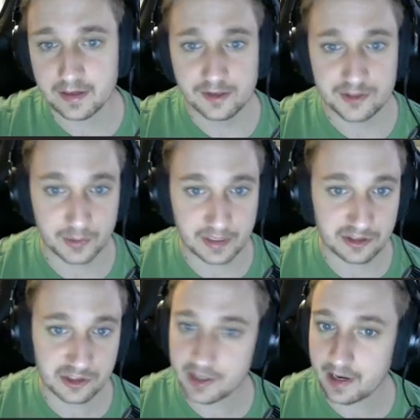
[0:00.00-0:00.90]
So again,
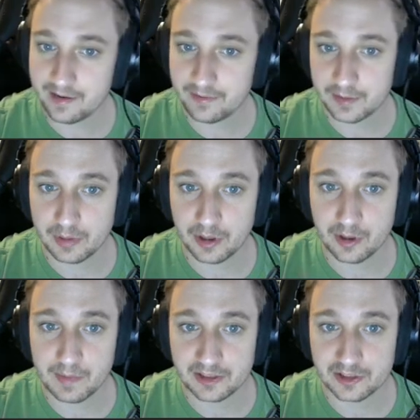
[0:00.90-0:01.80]
just every bow,
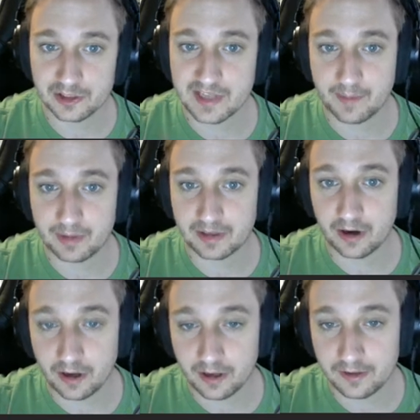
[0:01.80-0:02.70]
make sure it's happening
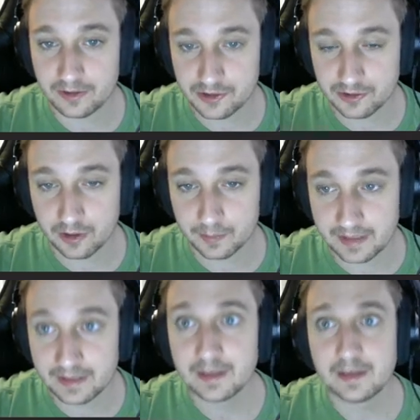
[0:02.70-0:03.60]
on the strong
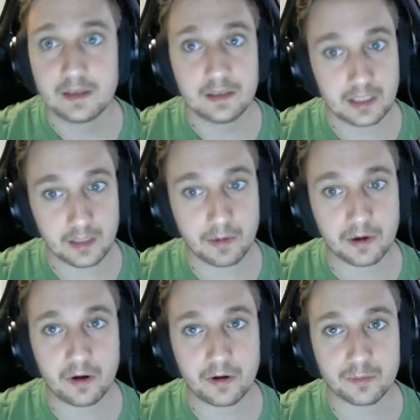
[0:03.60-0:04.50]
beat. keep it
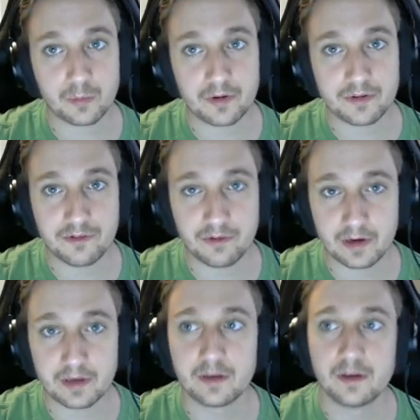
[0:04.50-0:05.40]
all on one
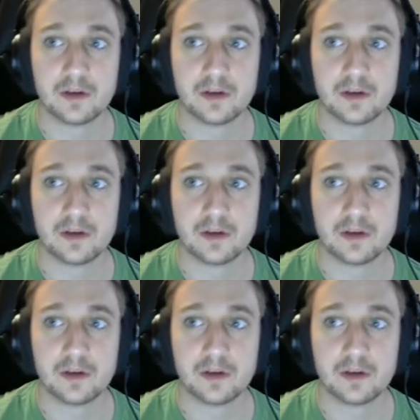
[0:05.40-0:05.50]
string.